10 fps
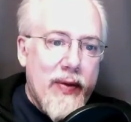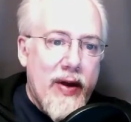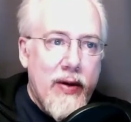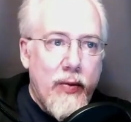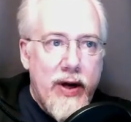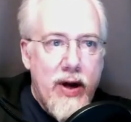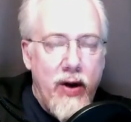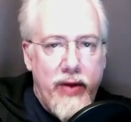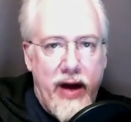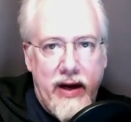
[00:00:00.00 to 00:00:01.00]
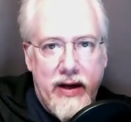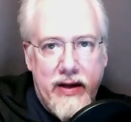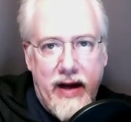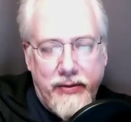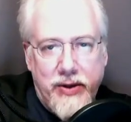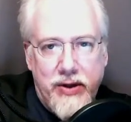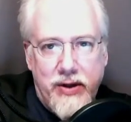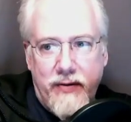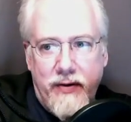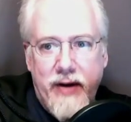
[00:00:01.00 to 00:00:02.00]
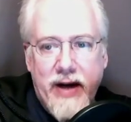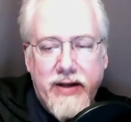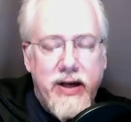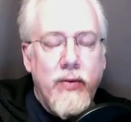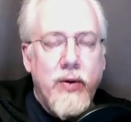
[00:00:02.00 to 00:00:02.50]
we know that in the absence of a vaccine,